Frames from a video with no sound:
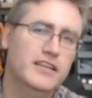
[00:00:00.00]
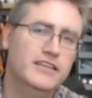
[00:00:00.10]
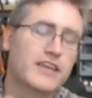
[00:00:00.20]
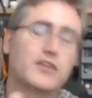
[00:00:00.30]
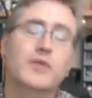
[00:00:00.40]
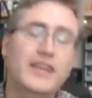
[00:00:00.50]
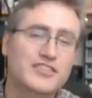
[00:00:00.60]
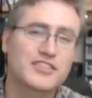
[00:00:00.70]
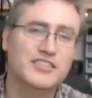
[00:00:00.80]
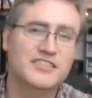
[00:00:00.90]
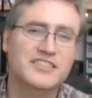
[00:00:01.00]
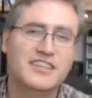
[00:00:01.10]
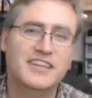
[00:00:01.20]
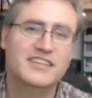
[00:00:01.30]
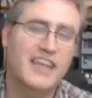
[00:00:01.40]
decorations
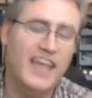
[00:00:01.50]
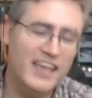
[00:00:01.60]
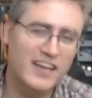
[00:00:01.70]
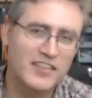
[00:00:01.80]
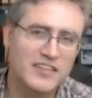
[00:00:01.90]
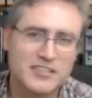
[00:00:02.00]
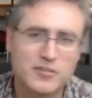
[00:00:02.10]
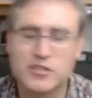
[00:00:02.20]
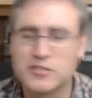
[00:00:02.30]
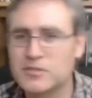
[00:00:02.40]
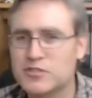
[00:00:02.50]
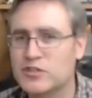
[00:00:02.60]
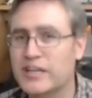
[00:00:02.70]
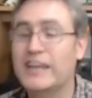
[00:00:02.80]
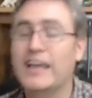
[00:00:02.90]
to hang on this Christmas
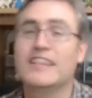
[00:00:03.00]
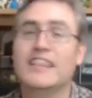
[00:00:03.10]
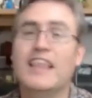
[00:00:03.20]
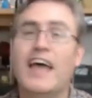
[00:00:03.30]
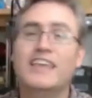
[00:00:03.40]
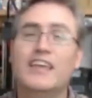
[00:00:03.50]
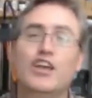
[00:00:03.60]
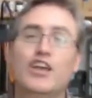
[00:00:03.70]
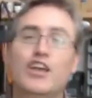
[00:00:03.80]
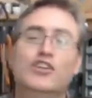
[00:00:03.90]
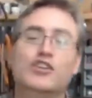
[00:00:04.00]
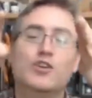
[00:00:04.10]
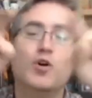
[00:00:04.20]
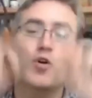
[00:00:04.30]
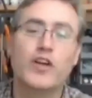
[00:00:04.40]
tree, and I'd like
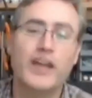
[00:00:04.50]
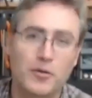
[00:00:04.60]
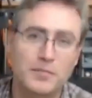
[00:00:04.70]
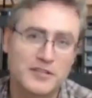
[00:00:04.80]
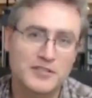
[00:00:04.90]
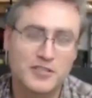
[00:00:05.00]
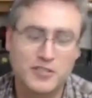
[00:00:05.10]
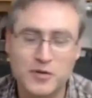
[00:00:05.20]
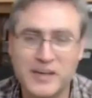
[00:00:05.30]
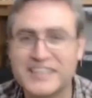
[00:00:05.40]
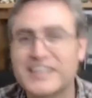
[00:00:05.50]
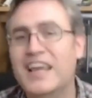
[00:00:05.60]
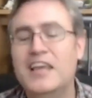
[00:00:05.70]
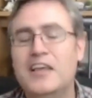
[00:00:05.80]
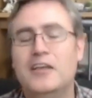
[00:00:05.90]
your help to do
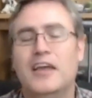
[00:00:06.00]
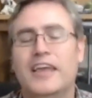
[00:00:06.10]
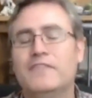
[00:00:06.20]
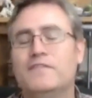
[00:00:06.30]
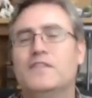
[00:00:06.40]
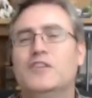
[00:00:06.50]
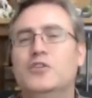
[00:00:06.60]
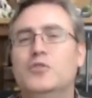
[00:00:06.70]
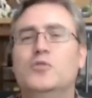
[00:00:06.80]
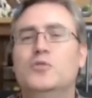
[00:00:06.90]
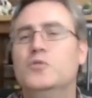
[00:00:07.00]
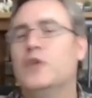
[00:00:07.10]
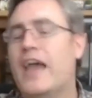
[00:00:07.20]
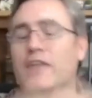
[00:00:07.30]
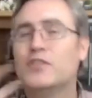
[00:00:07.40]
it. If
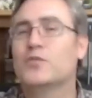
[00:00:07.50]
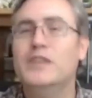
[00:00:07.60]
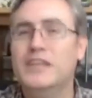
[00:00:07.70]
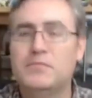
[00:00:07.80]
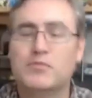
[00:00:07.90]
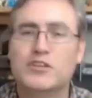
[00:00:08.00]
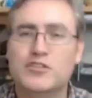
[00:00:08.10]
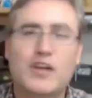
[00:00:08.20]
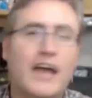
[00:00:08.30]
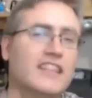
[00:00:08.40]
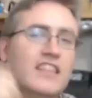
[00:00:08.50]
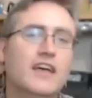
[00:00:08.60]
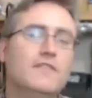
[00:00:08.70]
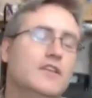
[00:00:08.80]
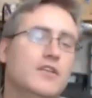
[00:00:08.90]
you have a 3D printer,
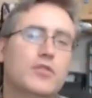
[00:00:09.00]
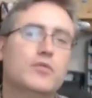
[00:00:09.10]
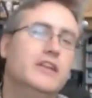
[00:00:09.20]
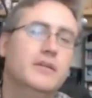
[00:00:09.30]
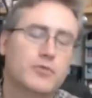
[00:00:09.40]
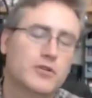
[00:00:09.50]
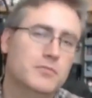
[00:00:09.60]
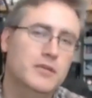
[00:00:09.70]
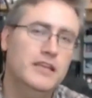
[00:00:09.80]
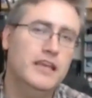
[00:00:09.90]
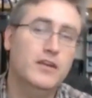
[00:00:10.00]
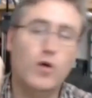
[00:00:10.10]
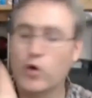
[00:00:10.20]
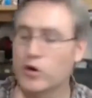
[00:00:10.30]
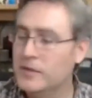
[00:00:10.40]
I'd love you to 3D print me
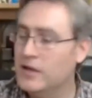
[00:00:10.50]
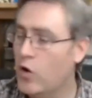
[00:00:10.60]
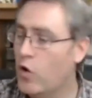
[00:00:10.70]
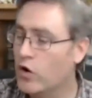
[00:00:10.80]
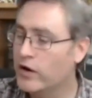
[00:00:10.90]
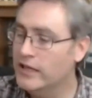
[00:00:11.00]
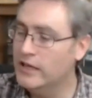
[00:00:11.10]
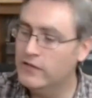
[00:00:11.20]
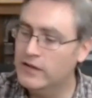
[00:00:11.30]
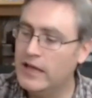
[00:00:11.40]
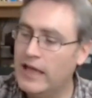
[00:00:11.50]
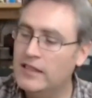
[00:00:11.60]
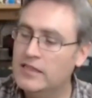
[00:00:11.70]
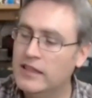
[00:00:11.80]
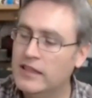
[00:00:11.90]
an ornament or even
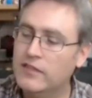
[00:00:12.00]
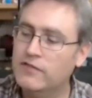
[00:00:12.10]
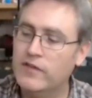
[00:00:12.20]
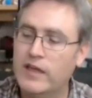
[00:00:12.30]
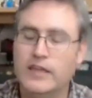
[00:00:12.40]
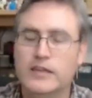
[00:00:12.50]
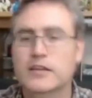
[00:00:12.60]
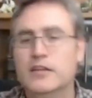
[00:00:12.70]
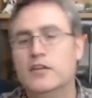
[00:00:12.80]
a lithophane.